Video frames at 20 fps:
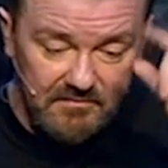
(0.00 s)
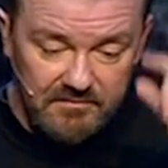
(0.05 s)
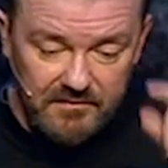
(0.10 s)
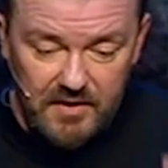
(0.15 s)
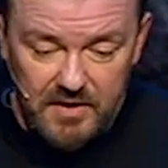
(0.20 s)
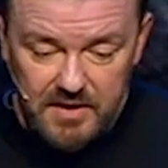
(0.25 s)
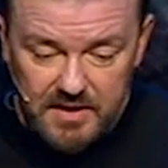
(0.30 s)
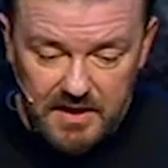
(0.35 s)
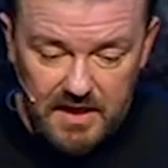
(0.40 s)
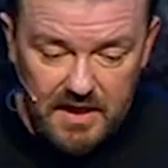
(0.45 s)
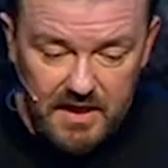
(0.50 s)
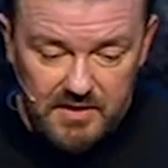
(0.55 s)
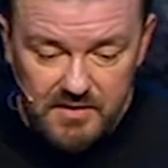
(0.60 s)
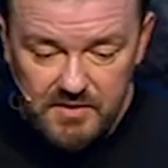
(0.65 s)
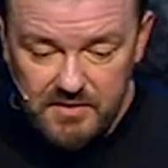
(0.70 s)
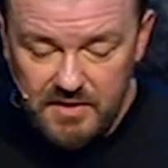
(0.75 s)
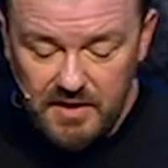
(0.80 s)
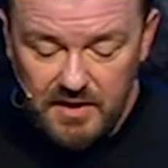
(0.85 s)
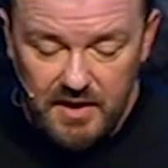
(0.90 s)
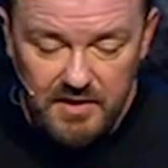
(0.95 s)
first
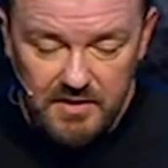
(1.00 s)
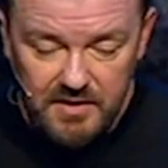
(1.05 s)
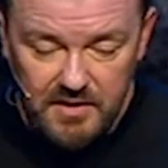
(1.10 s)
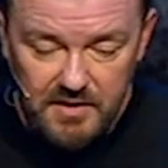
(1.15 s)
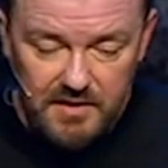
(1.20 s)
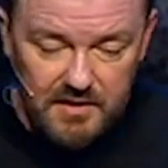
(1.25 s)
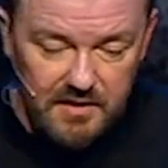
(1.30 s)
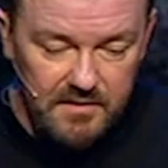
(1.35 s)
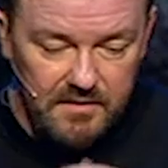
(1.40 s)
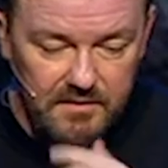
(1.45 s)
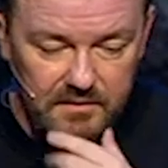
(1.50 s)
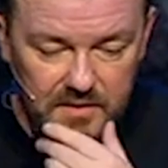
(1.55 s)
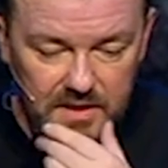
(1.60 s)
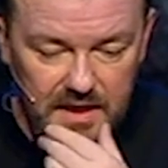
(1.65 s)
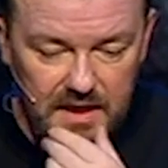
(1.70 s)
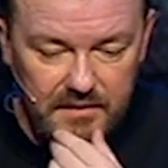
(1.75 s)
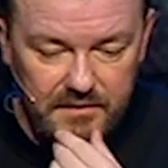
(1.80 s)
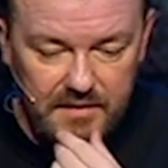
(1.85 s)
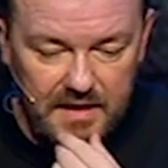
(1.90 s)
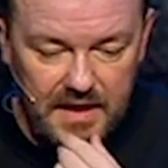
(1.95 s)
class, to London,
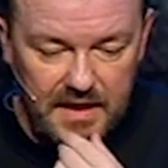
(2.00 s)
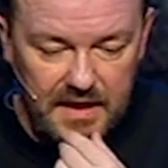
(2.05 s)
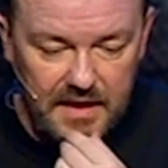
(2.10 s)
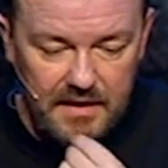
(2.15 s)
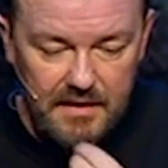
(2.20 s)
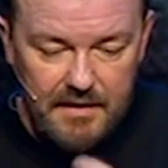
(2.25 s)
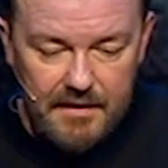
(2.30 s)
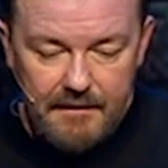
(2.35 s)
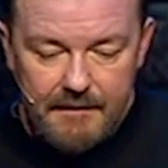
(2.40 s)
JFK.